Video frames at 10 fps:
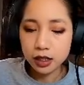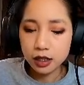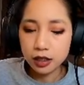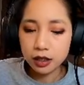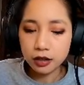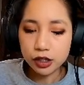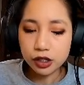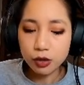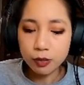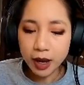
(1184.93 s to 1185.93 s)
All right, so
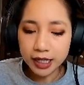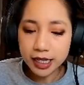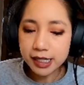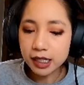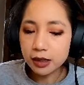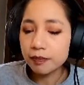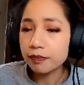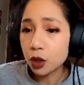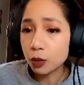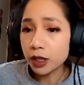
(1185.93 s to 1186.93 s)
magnesium
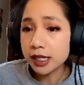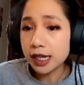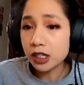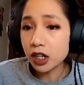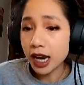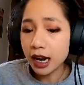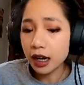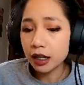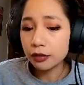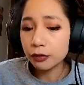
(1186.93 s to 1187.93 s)
2 plus, that's our
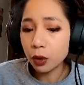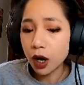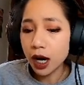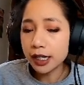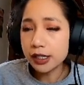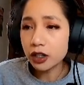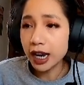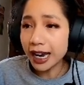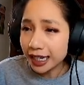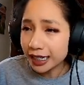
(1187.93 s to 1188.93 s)
cation. Fluoride is our
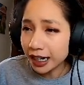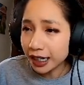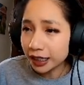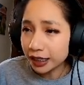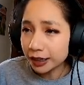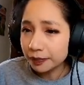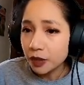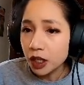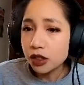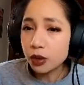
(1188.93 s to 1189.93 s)
anion.
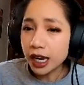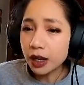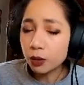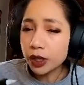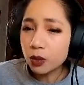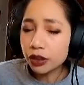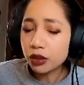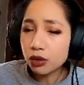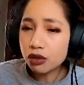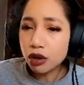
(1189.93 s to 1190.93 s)
So again, we want
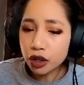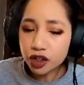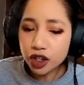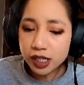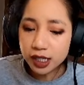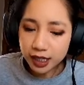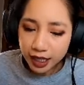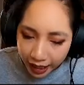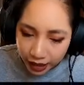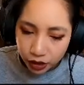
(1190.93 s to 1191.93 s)
those charges to
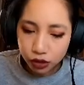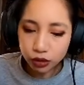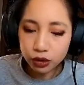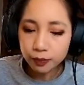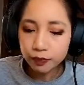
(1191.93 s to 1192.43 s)
cancel.